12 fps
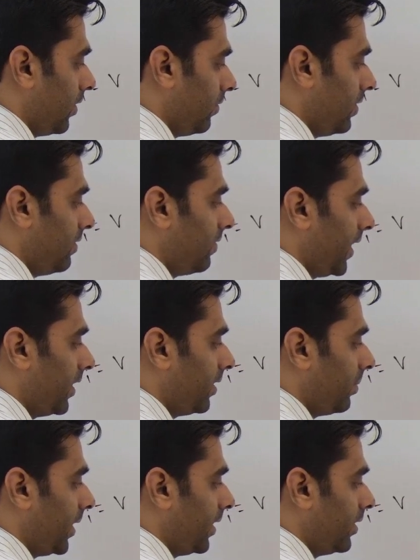V final
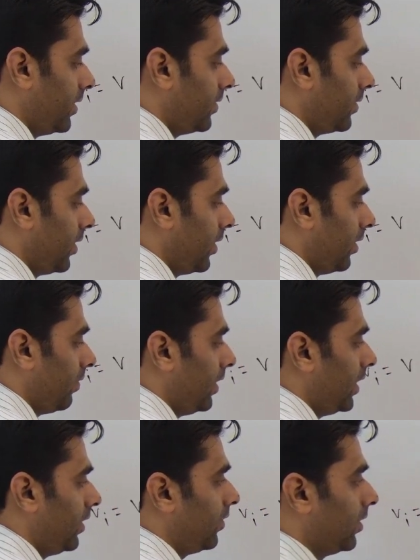minus V
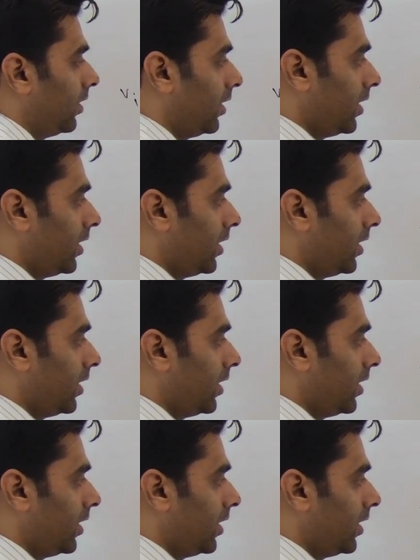initial.